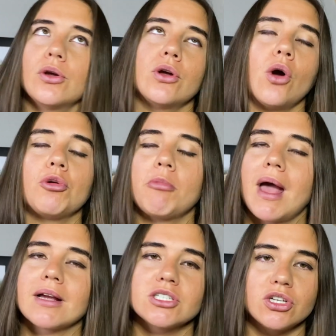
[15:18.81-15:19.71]
going
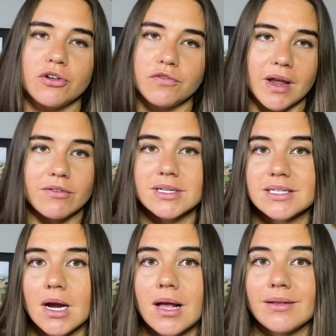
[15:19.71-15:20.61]
back to your favorite
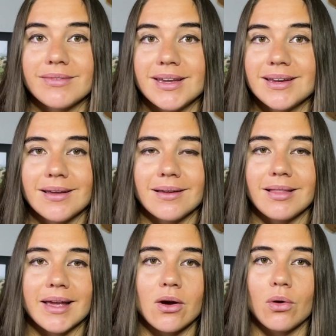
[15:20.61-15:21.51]
style of eating,
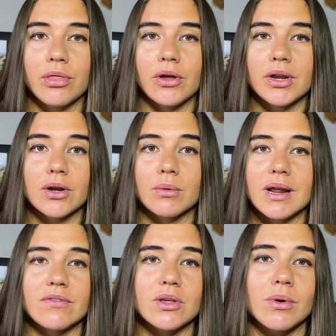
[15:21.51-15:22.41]
like Whole30 or
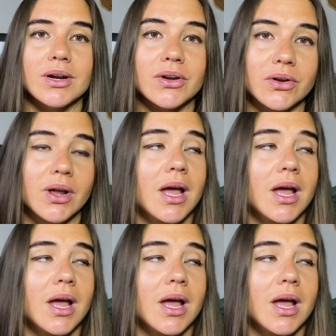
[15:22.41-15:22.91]
whatever you want to do.